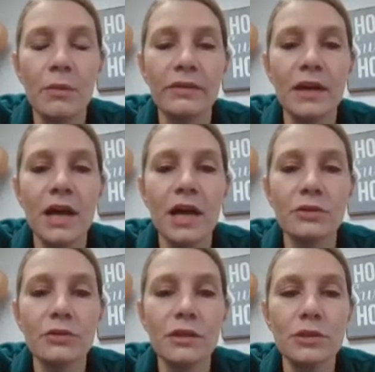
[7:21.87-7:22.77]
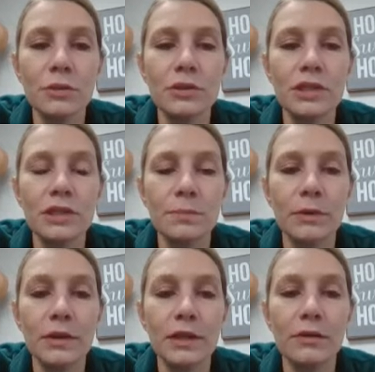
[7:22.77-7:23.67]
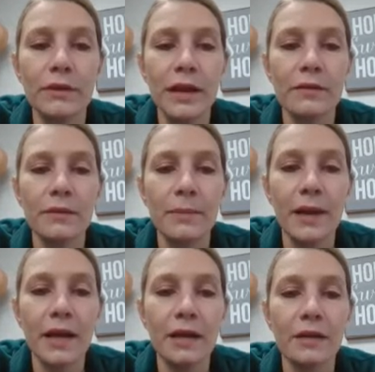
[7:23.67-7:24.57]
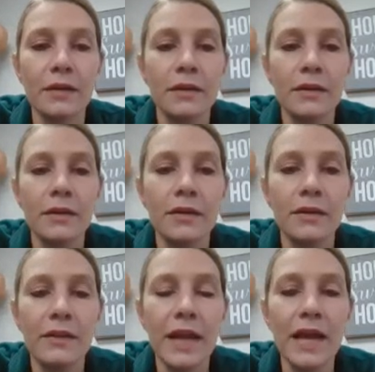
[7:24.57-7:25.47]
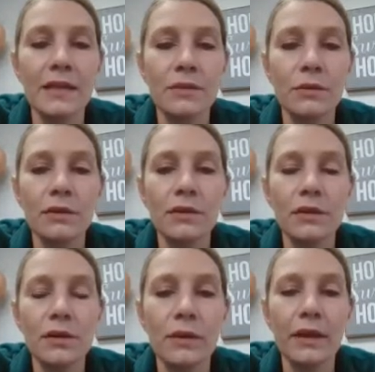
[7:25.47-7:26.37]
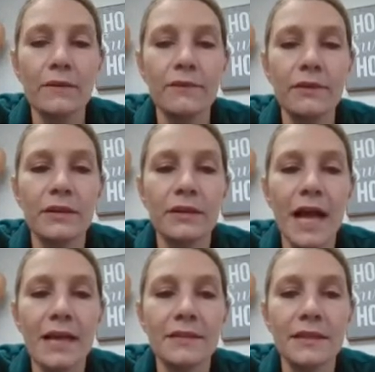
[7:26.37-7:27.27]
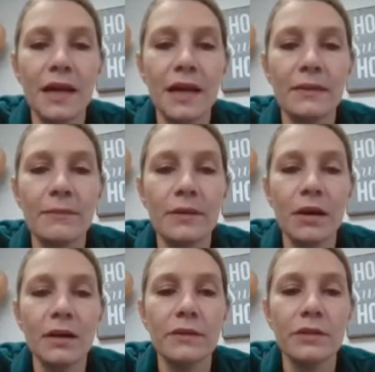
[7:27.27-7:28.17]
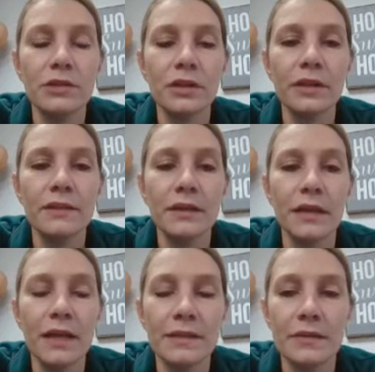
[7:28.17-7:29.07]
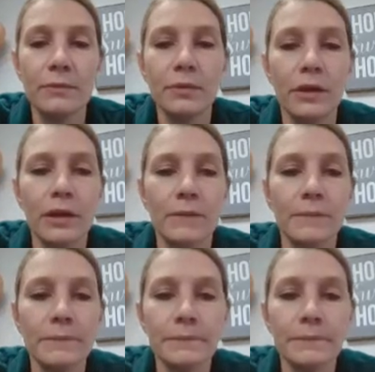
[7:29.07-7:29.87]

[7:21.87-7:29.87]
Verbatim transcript: With a hundred torches burning around the bier, they escorted the queen for the last time on the journey to Glastonbury.